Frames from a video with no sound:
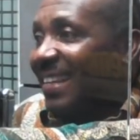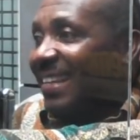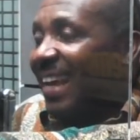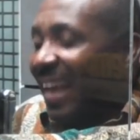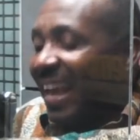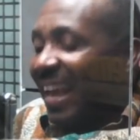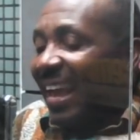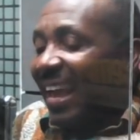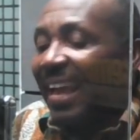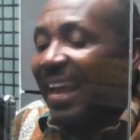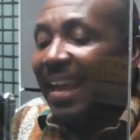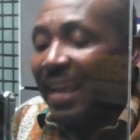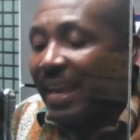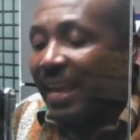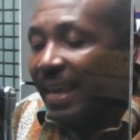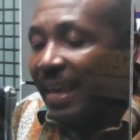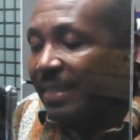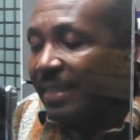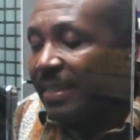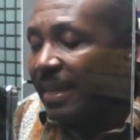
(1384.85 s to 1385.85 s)
say
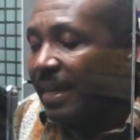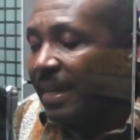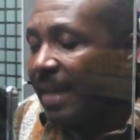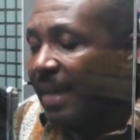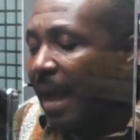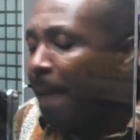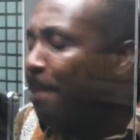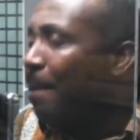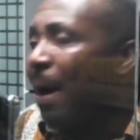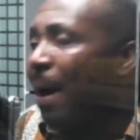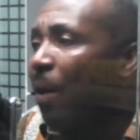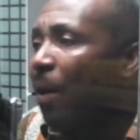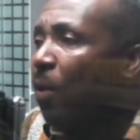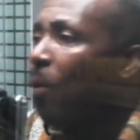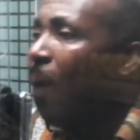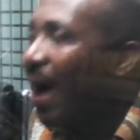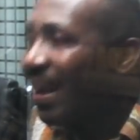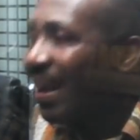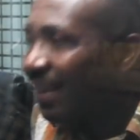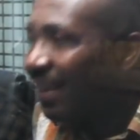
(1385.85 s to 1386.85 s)
nti ya ma ho
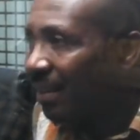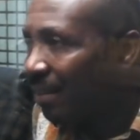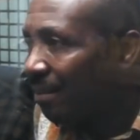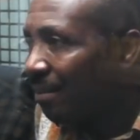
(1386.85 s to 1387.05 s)
kwan